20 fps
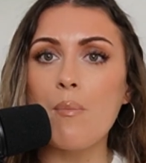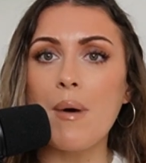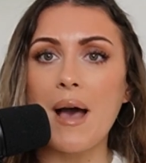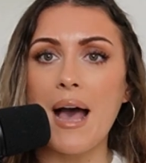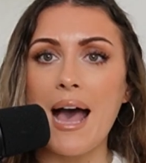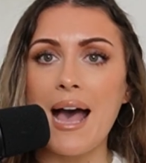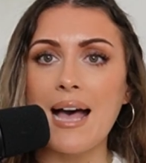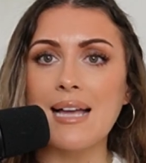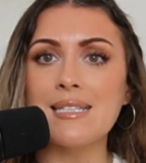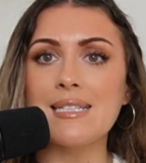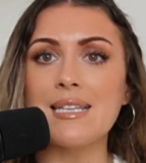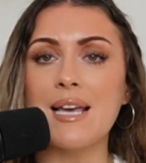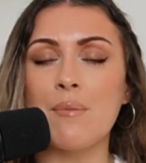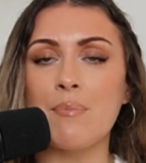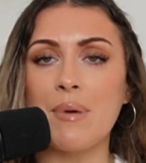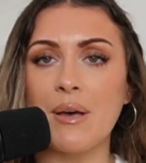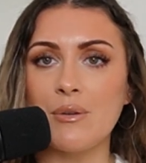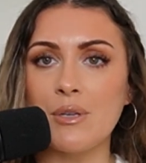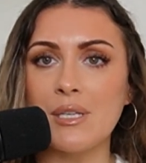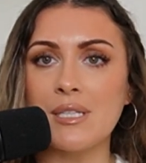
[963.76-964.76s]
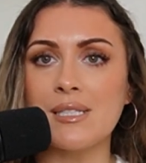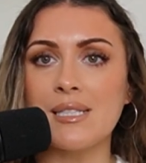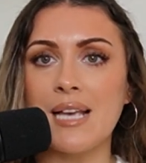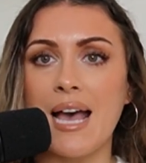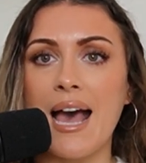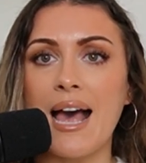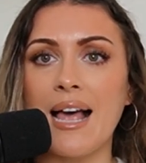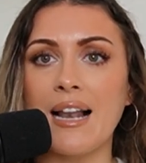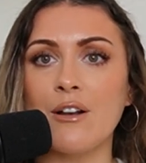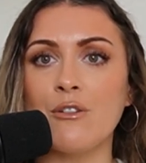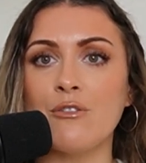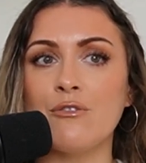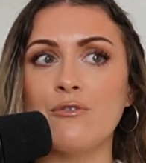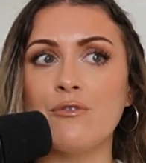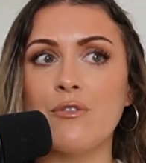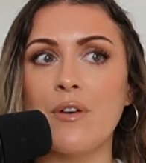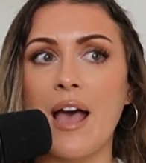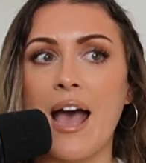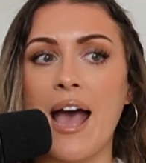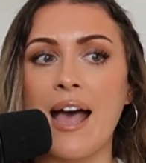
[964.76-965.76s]
bad about
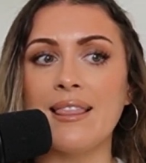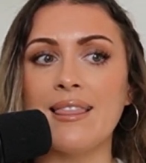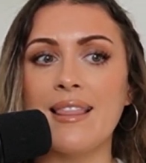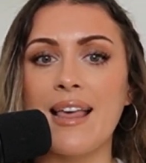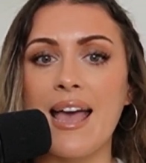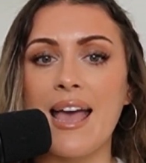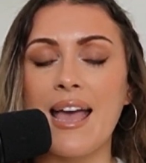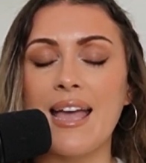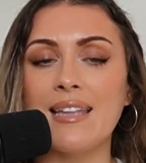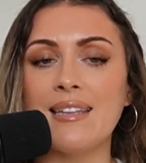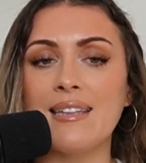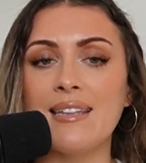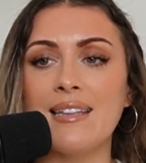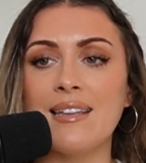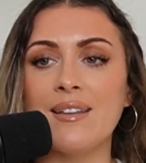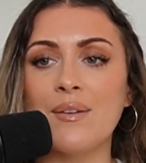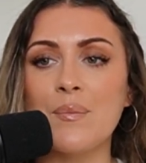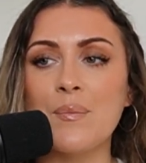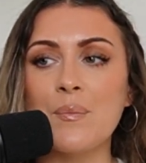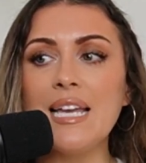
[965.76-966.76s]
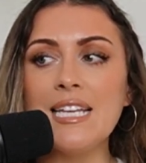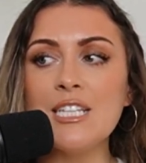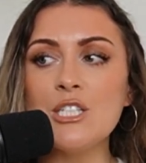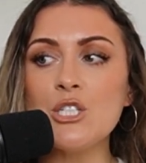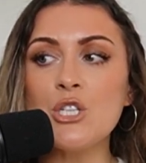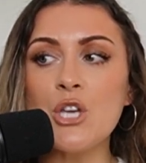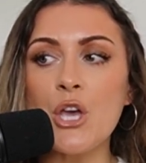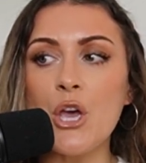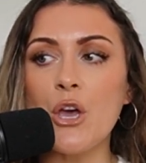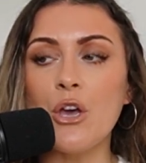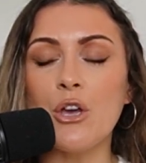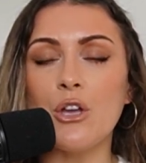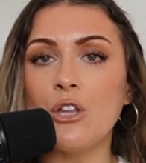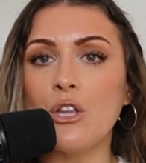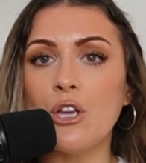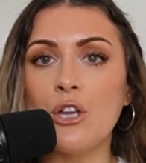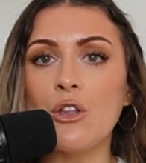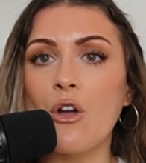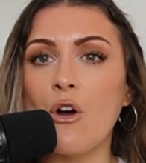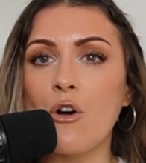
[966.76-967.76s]
yourself. And then in
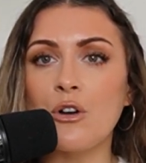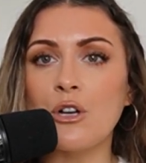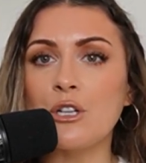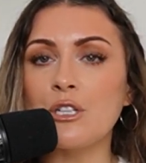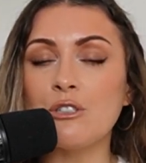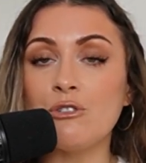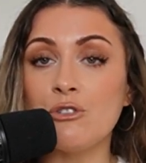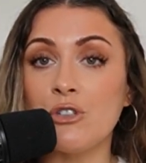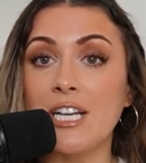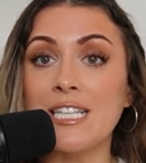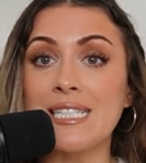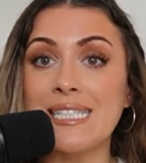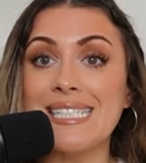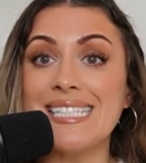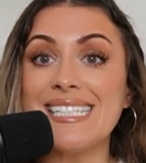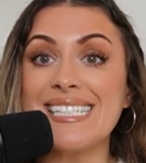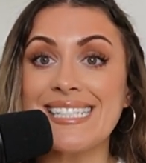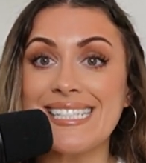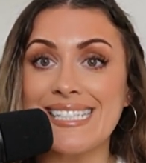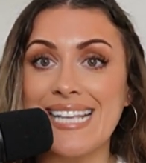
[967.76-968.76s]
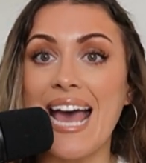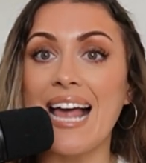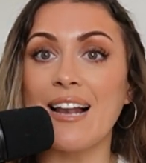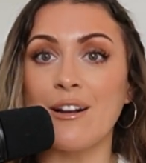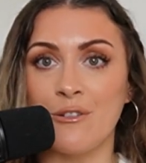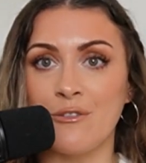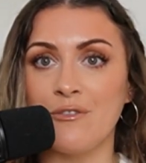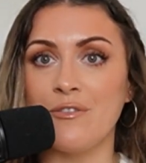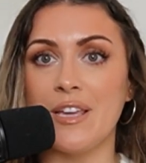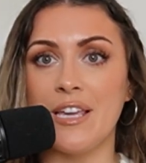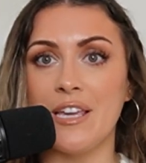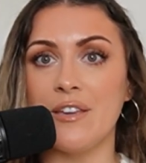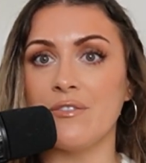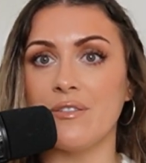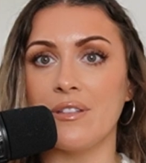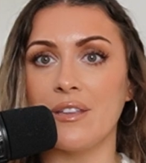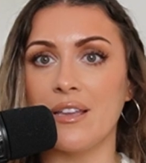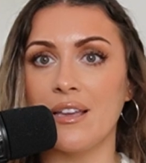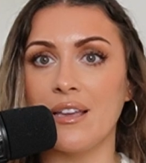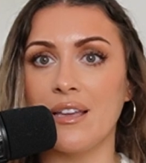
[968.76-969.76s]
turn, you're not going to trust yourself
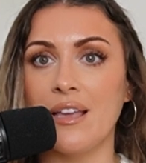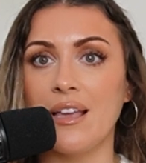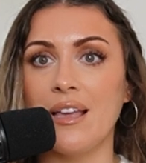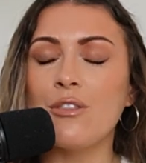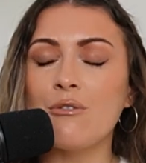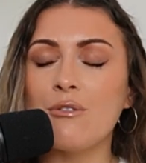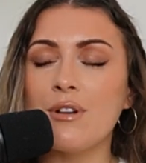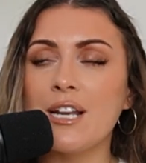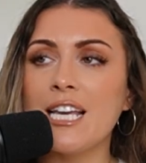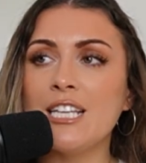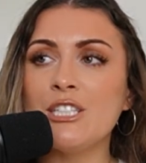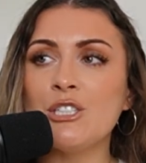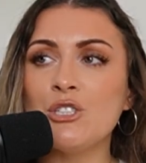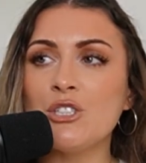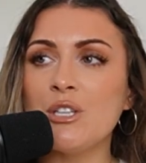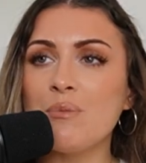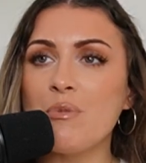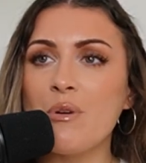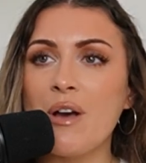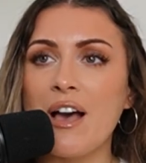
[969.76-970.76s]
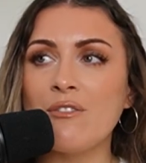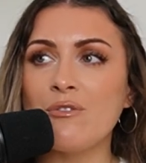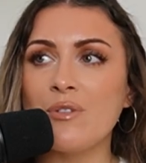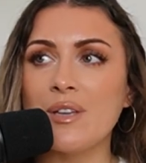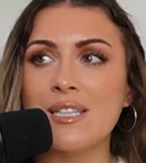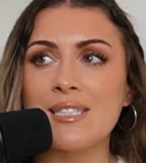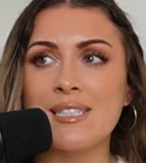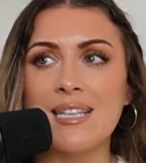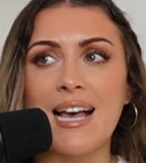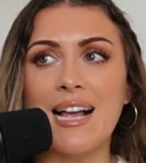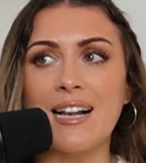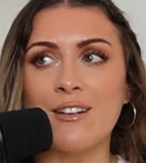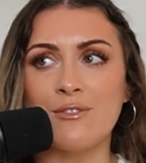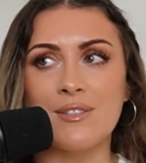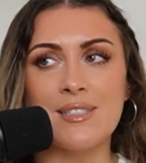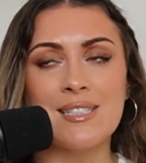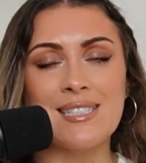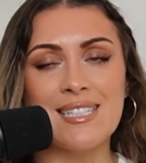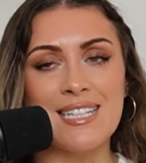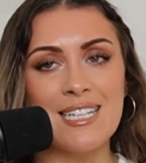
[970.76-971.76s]
even. The relationship you have with yourself
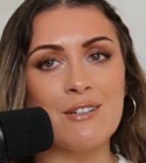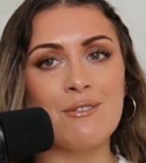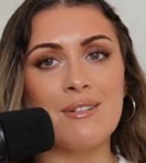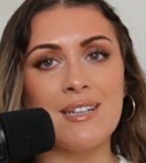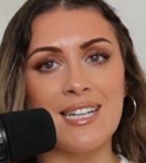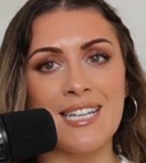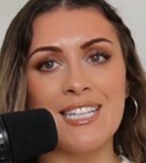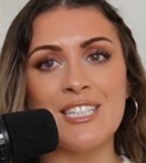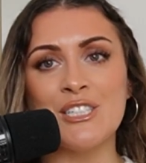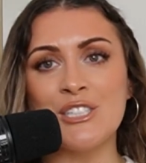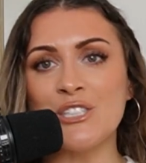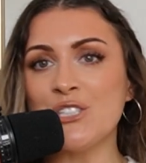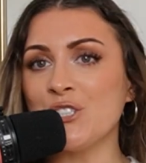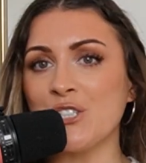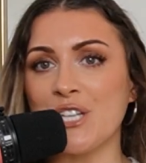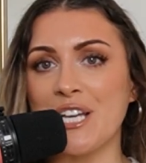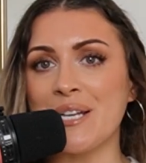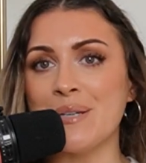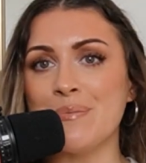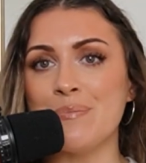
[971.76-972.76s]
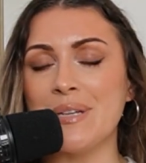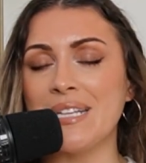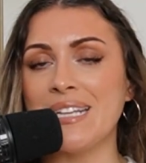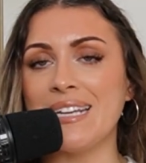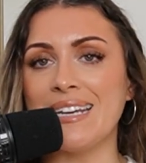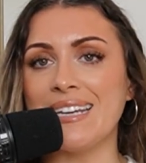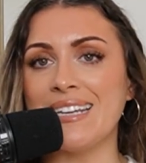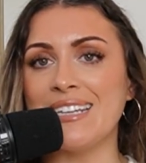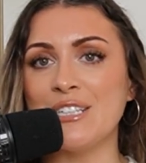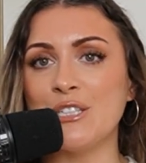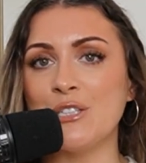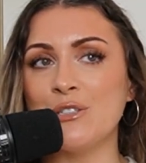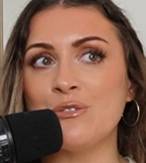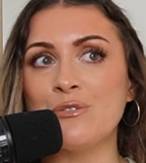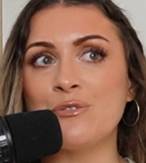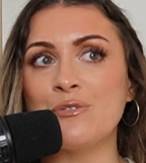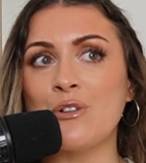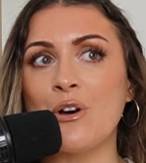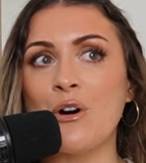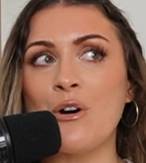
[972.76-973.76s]
is still a relationship, innit?
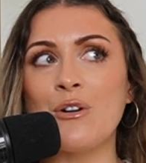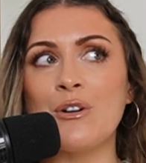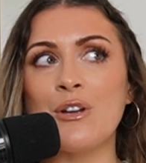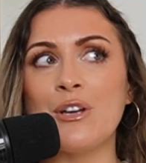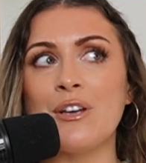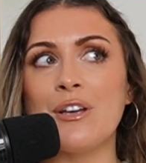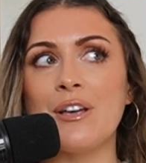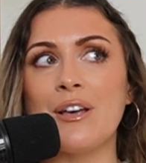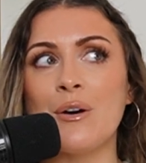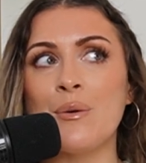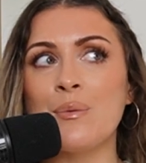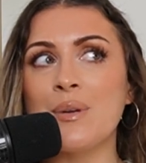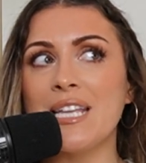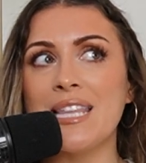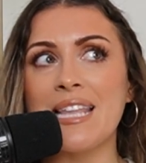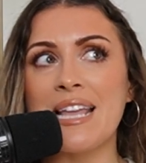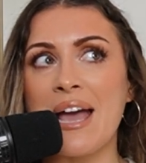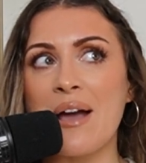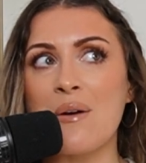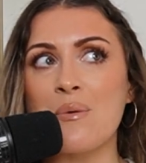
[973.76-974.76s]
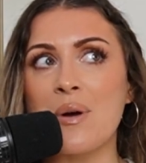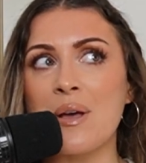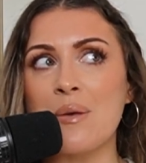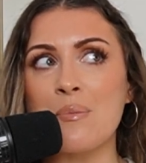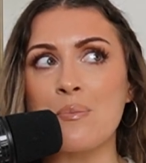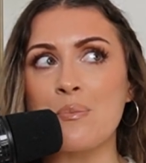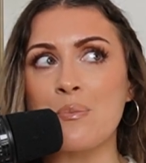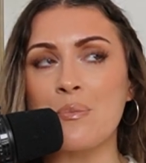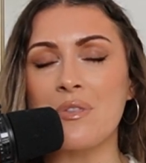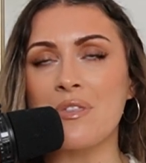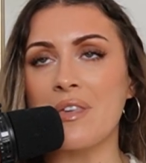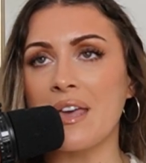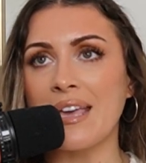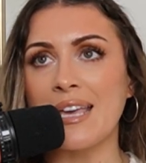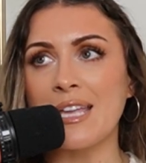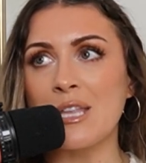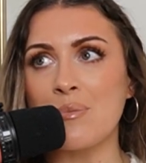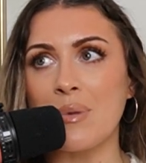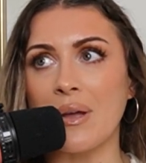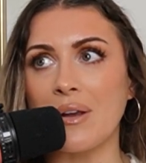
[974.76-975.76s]
You've got to, only now I'm
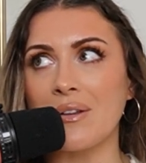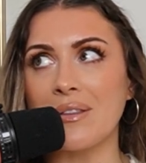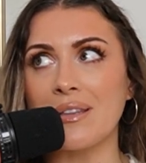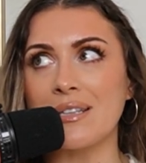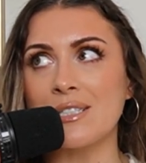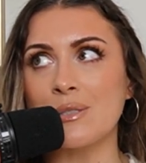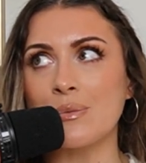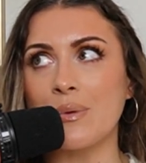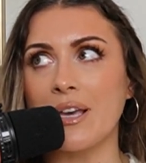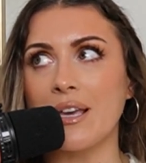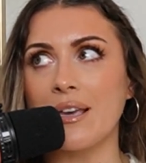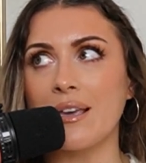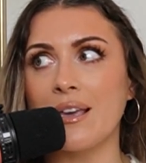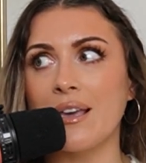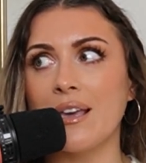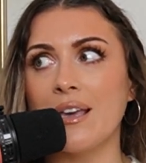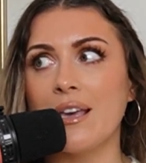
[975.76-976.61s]
thinking about it this way,